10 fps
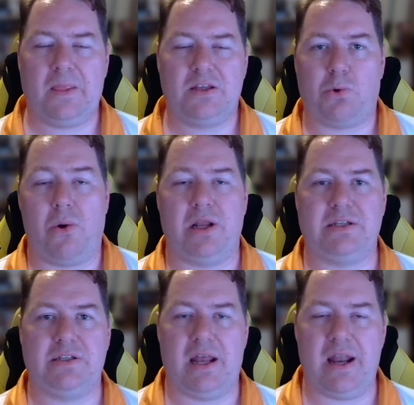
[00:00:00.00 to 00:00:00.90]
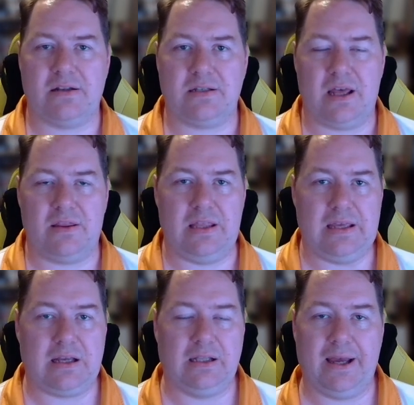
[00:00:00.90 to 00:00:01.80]
Square Enix announced that
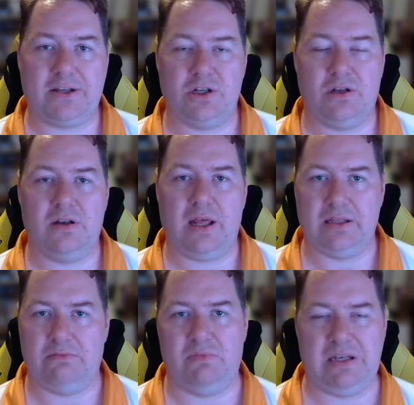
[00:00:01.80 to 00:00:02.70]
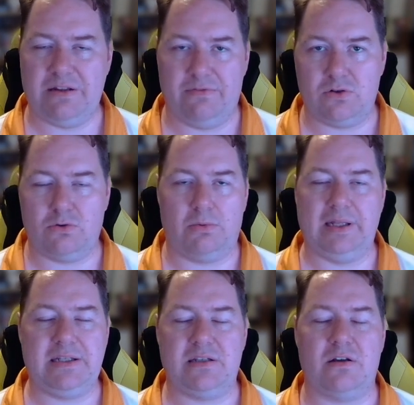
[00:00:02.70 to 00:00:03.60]
the collection and individual
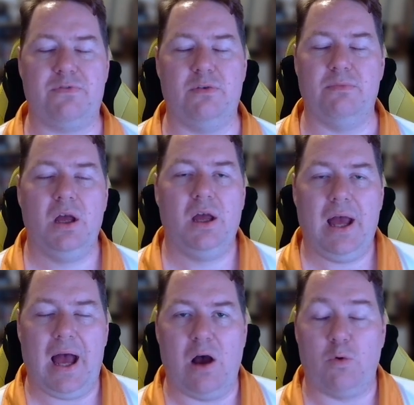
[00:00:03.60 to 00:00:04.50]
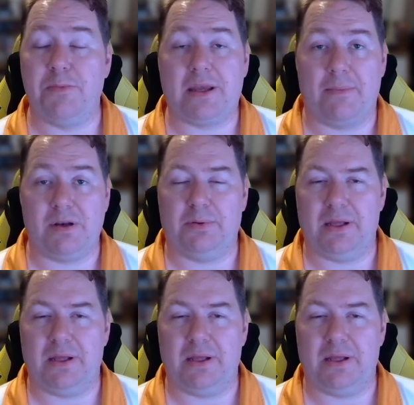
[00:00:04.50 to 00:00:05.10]
releases of them would be coming to